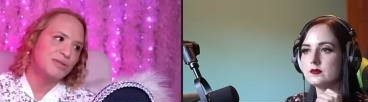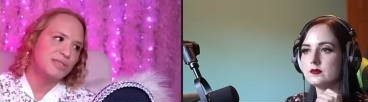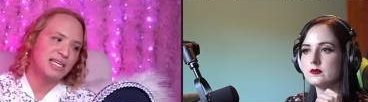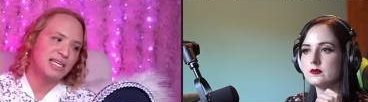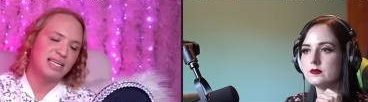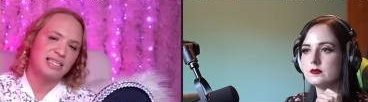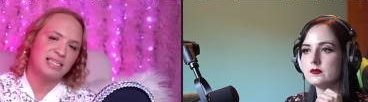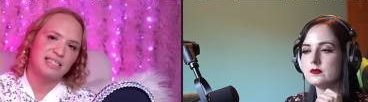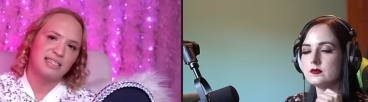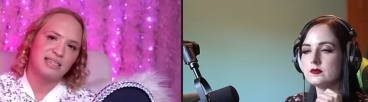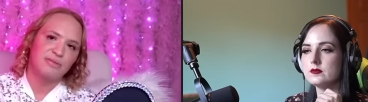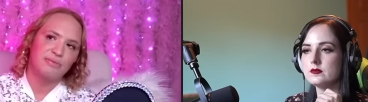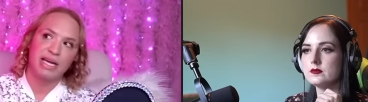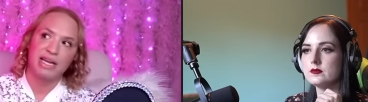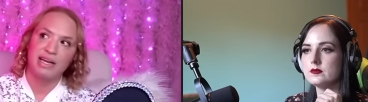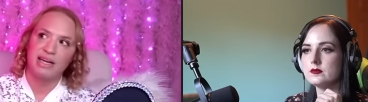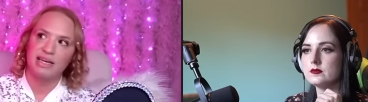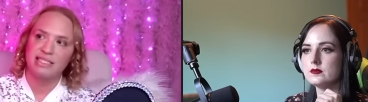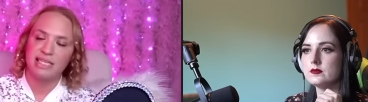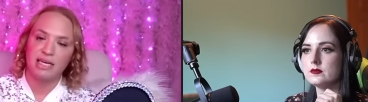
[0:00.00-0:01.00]
Speaker 1: it as a way
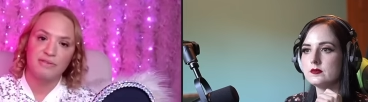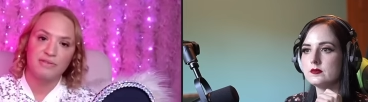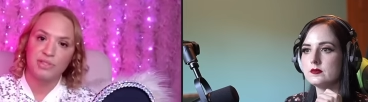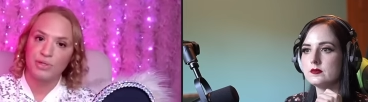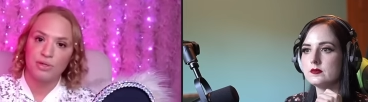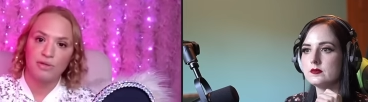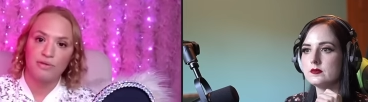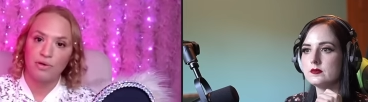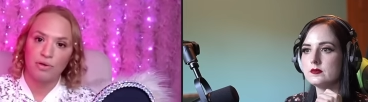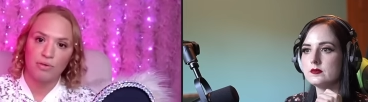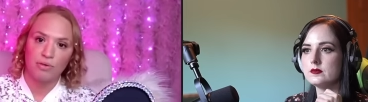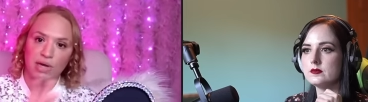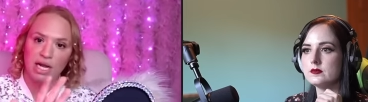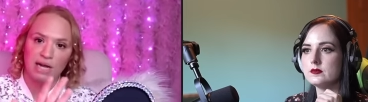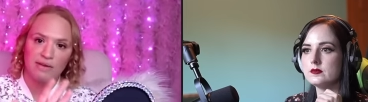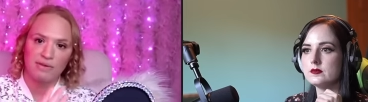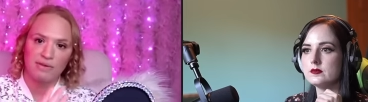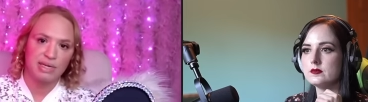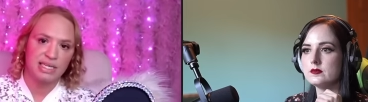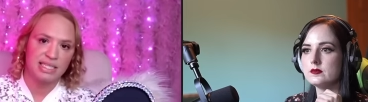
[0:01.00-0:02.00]
to self soothe for
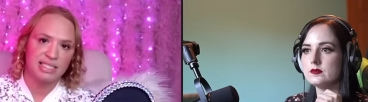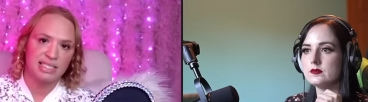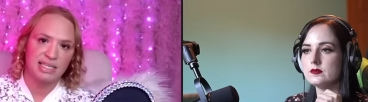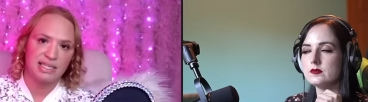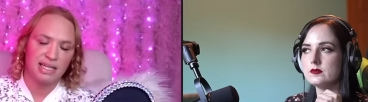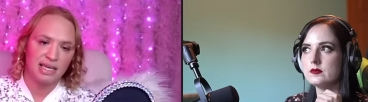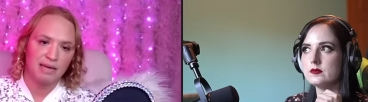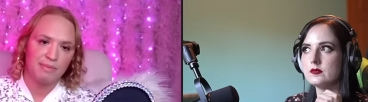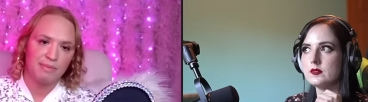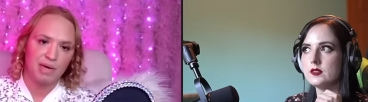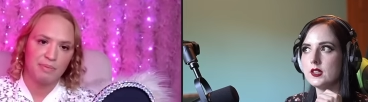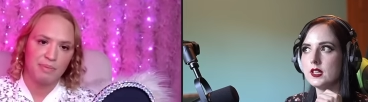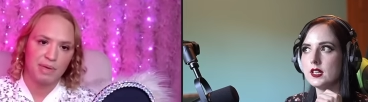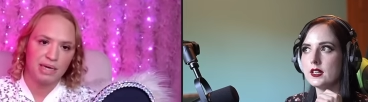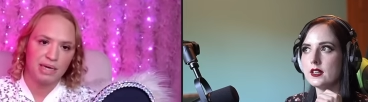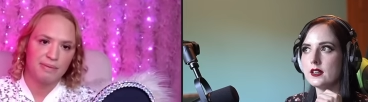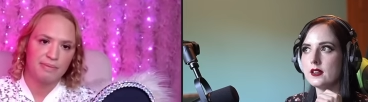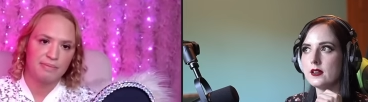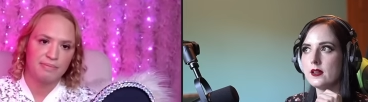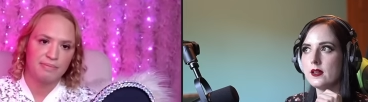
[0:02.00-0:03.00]
whatever reason that they might
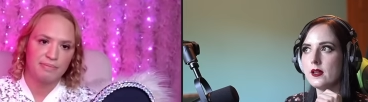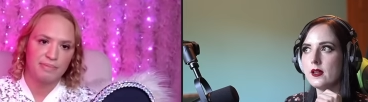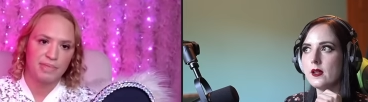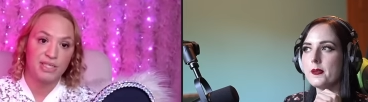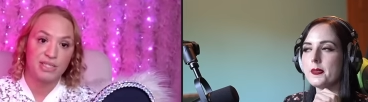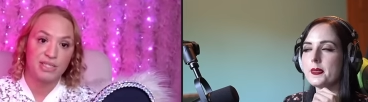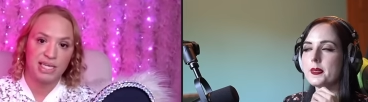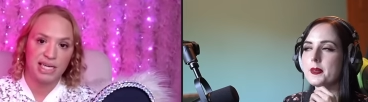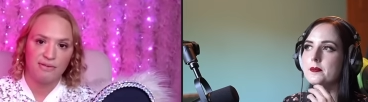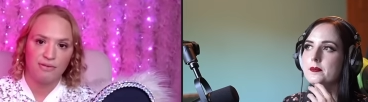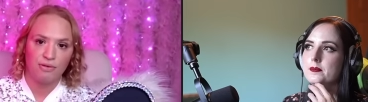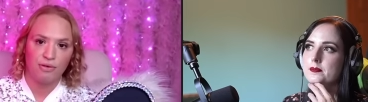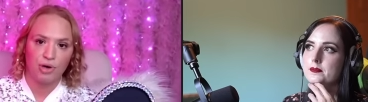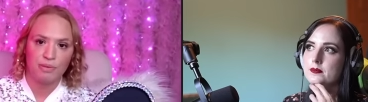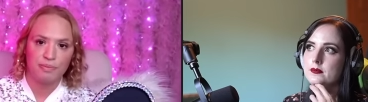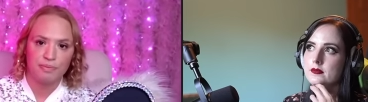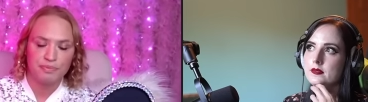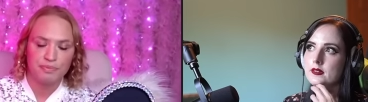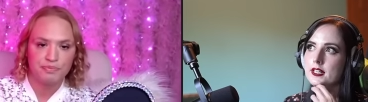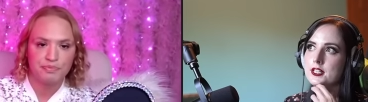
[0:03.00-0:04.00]
yeah. be using it
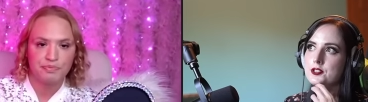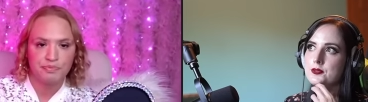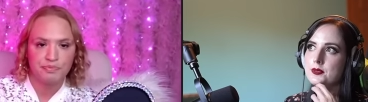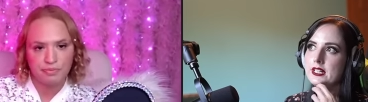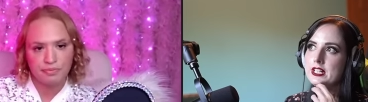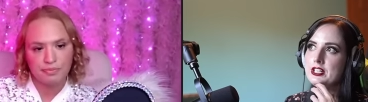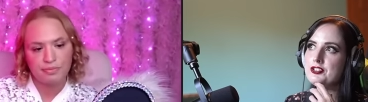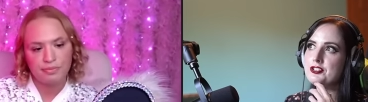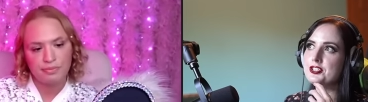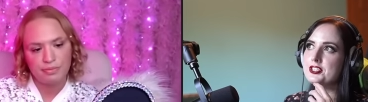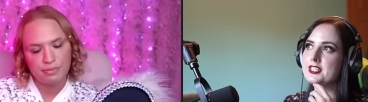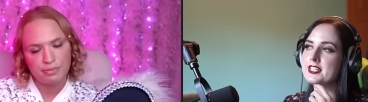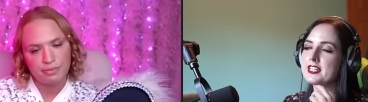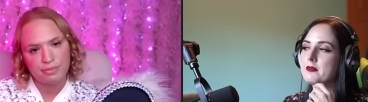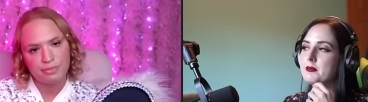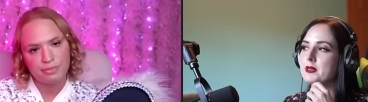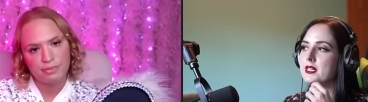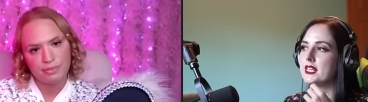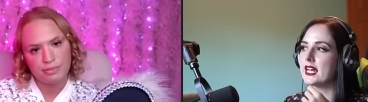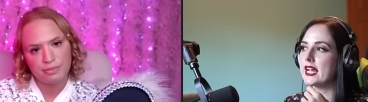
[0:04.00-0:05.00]
for.
Speaker 2: It's really interesting
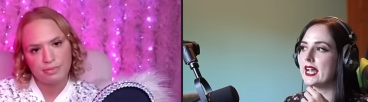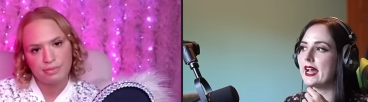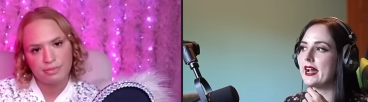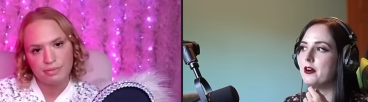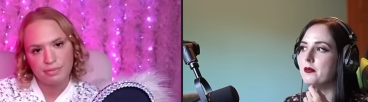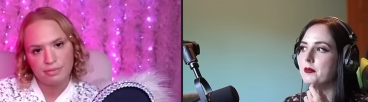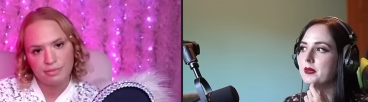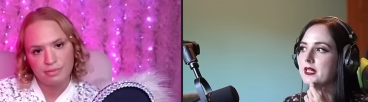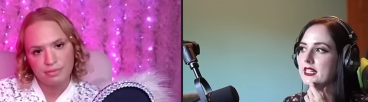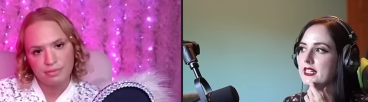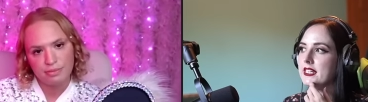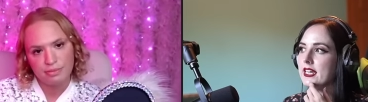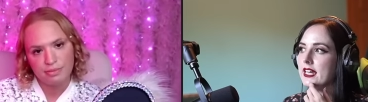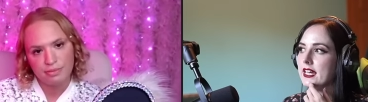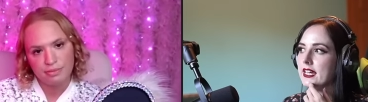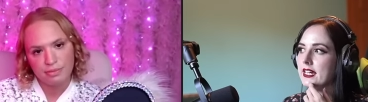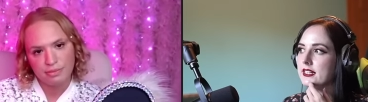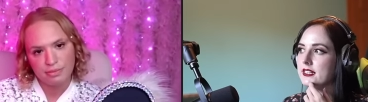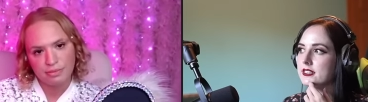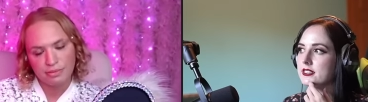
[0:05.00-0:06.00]
to me, like how many
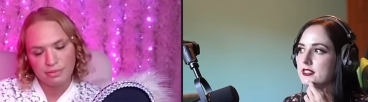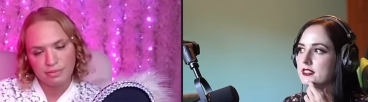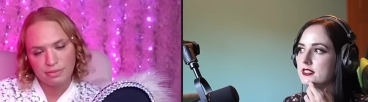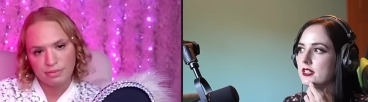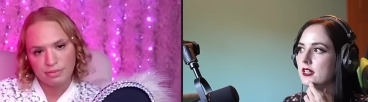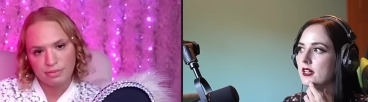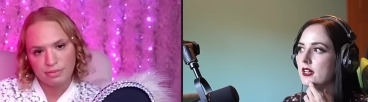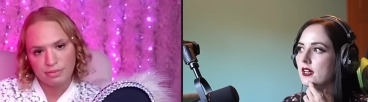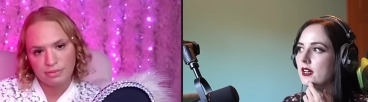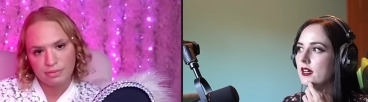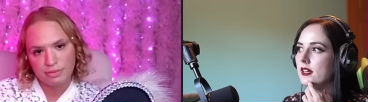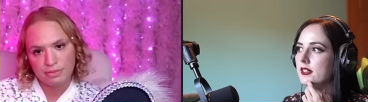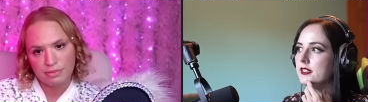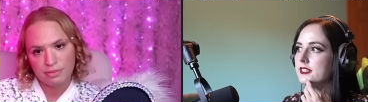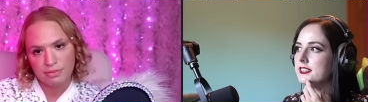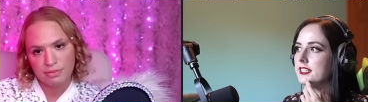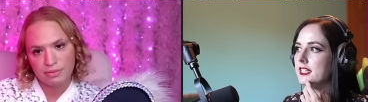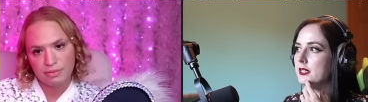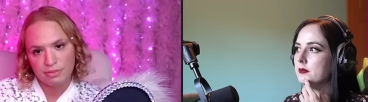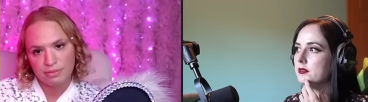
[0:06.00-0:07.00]
kinks
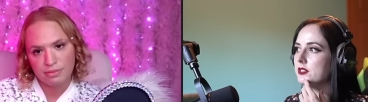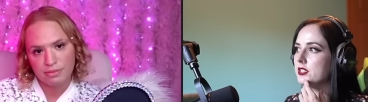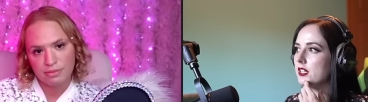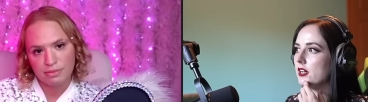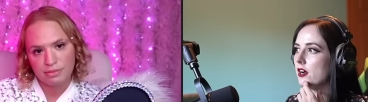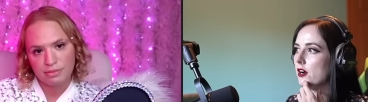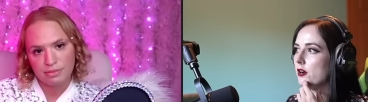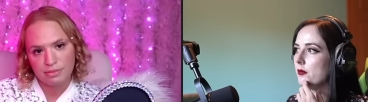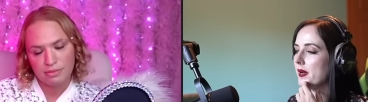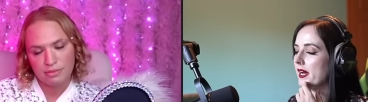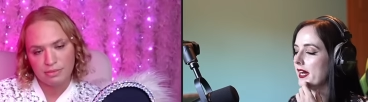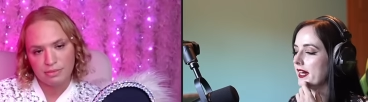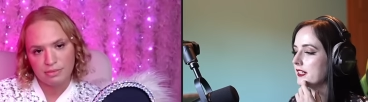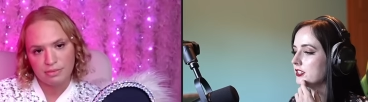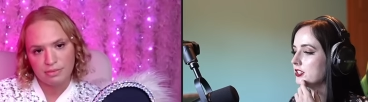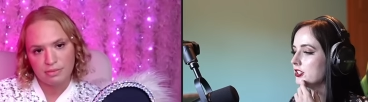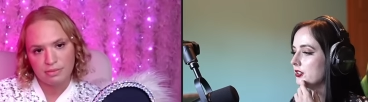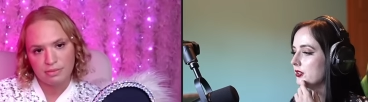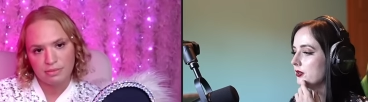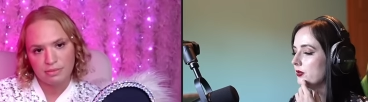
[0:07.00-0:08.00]
seem to go back
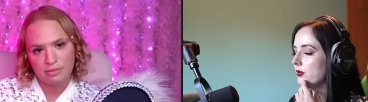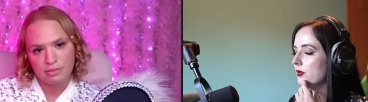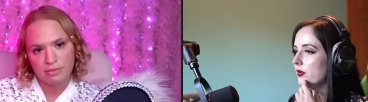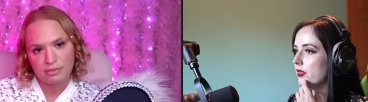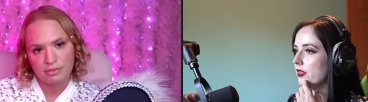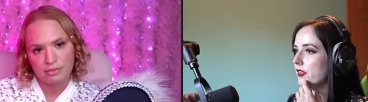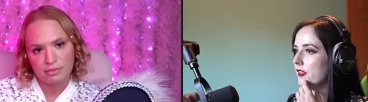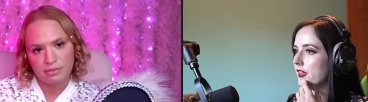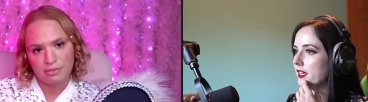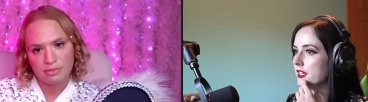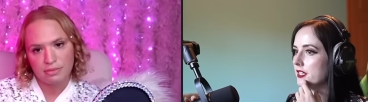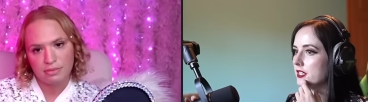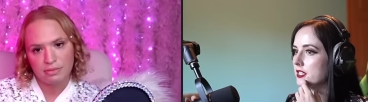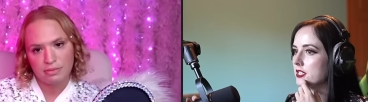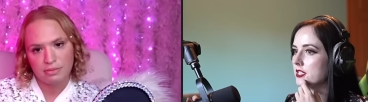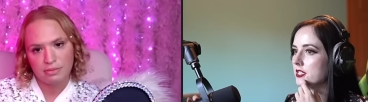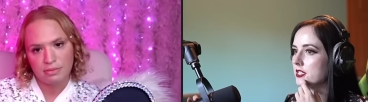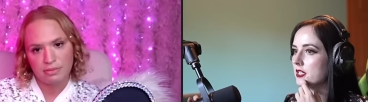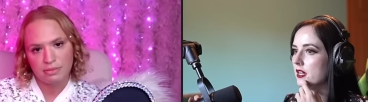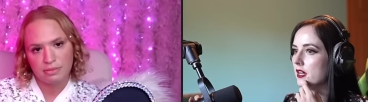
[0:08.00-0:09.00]
to
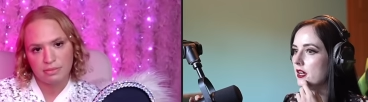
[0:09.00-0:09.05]
this